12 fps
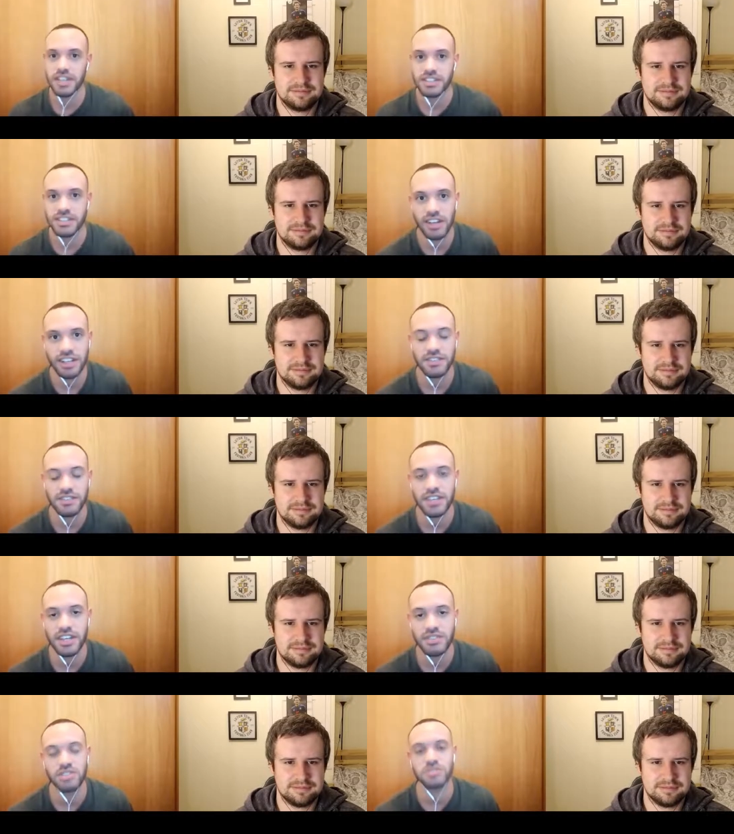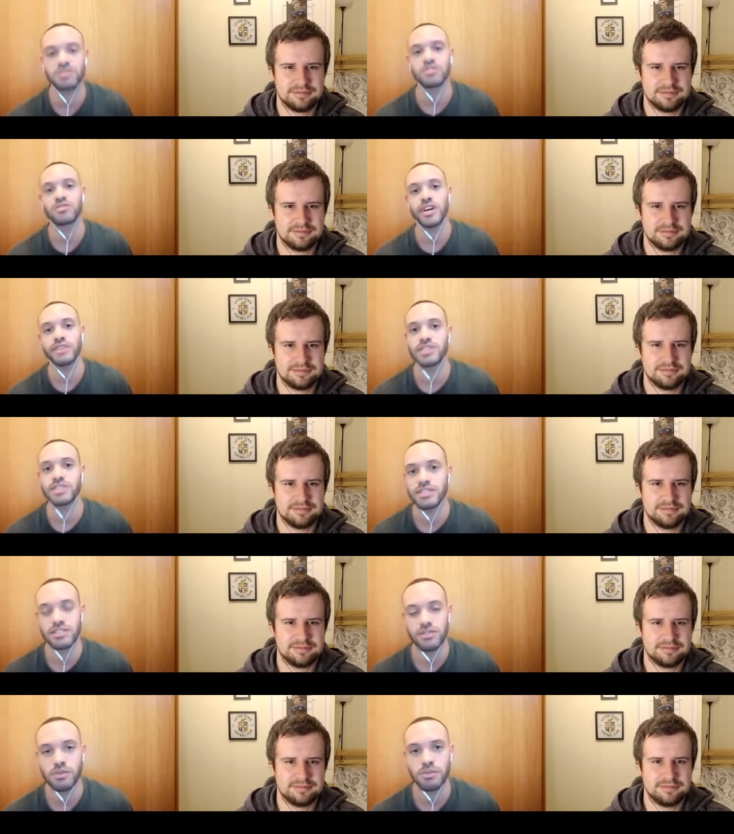Speaker 1: to like this video, subscribe to the
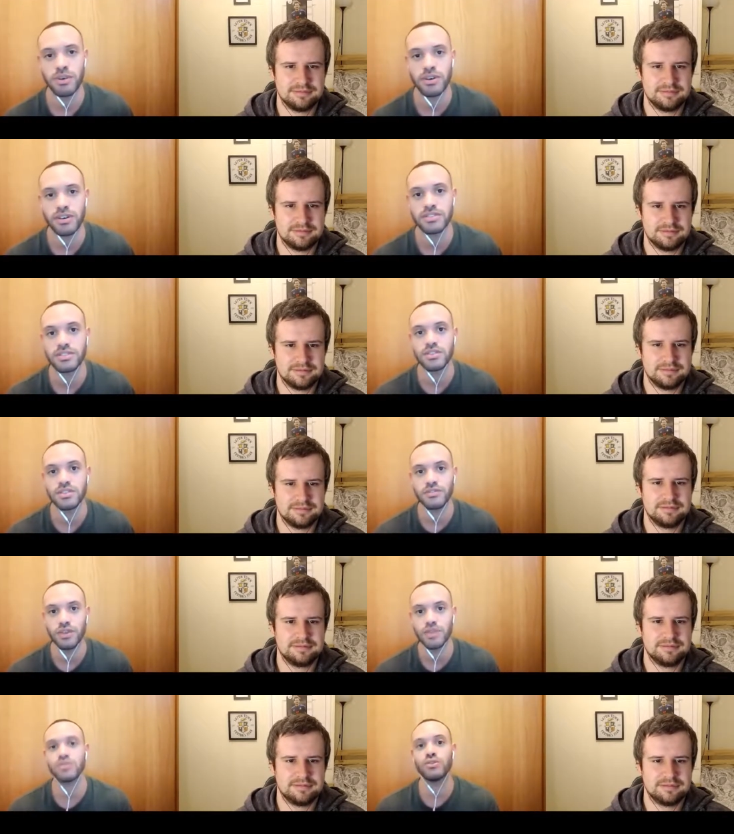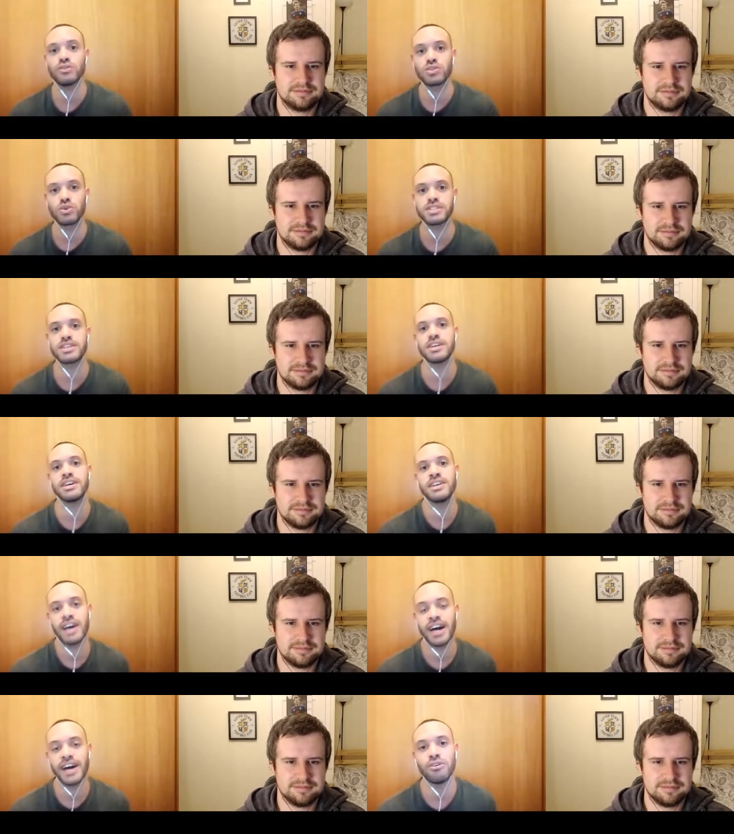Honest Football Podcast, and you can follow us on Twitter
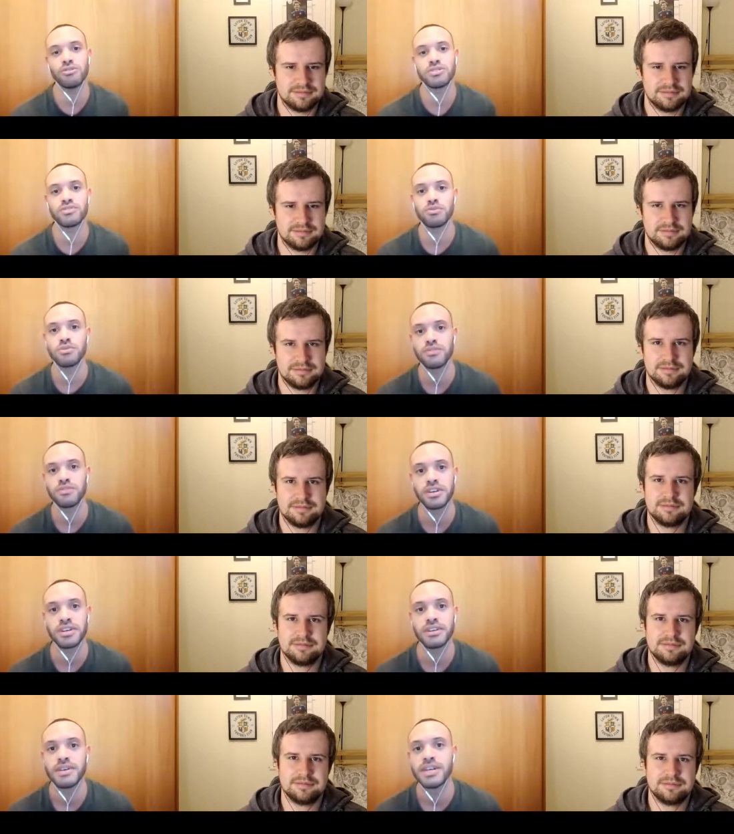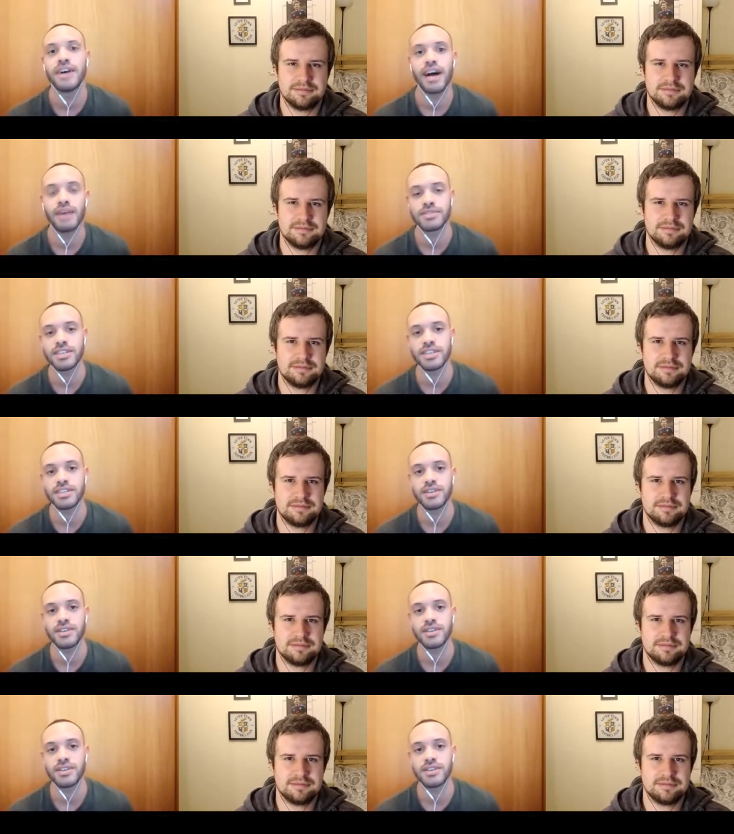at Honest Football 3. And we'll see you next